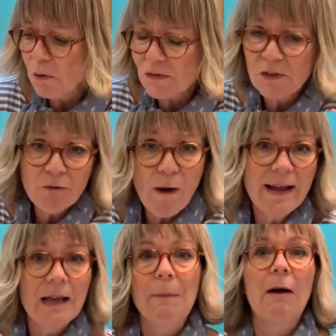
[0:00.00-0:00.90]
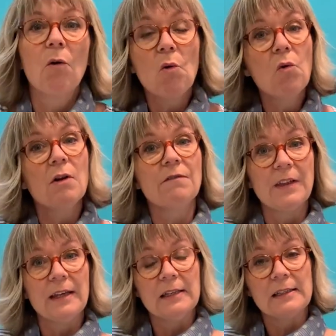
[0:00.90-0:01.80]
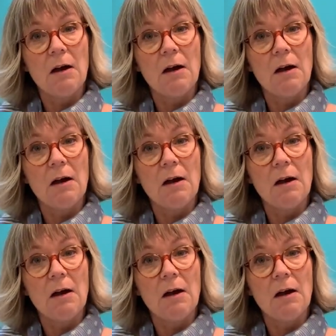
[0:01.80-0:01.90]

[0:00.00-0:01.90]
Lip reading: what's great about all of these